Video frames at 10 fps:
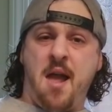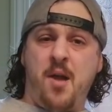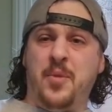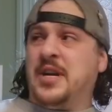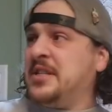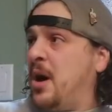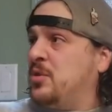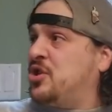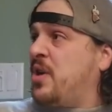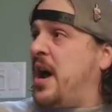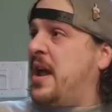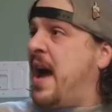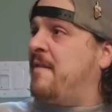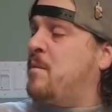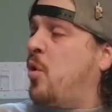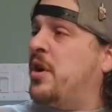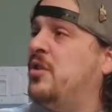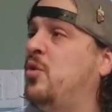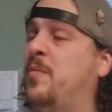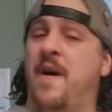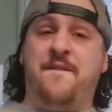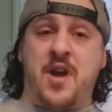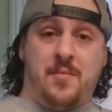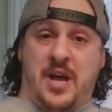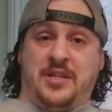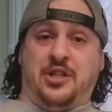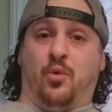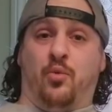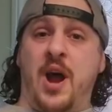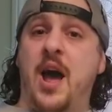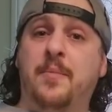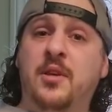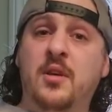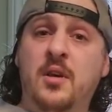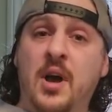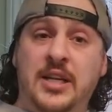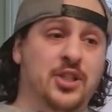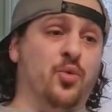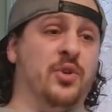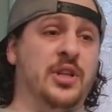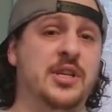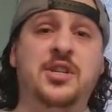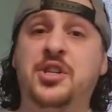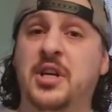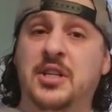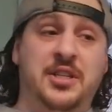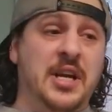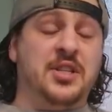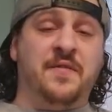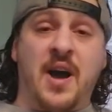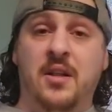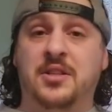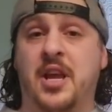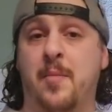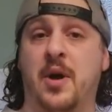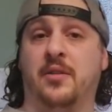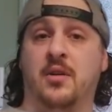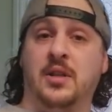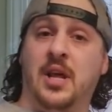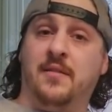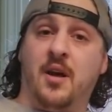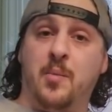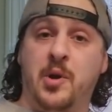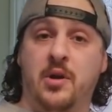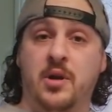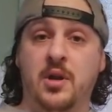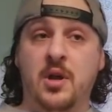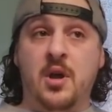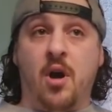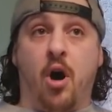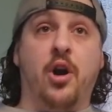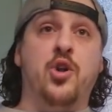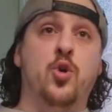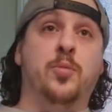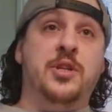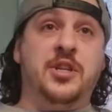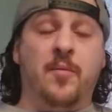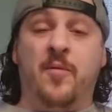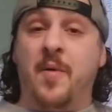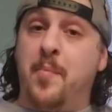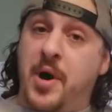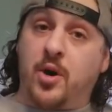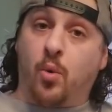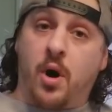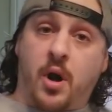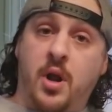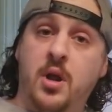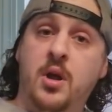Because I was trying to have more to do with my family. I still rapped. I still released shit. Sex and Violence came out during that time period. Arguably some of my better work.